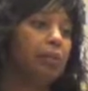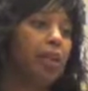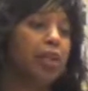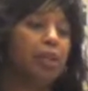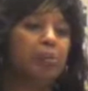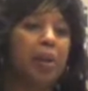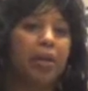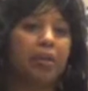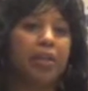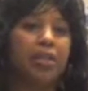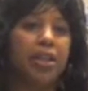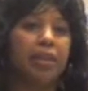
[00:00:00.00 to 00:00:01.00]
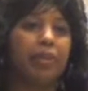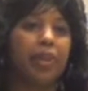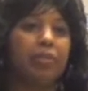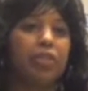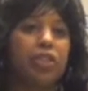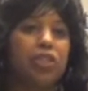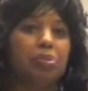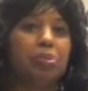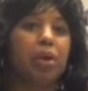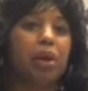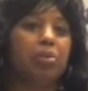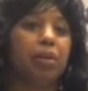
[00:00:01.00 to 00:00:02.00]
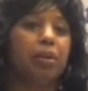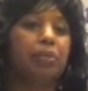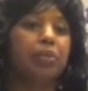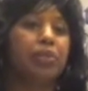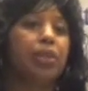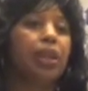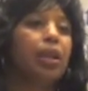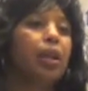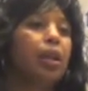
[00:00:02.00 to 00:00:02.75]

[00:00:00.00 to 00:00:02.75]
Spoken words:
being a parent, having vision problems,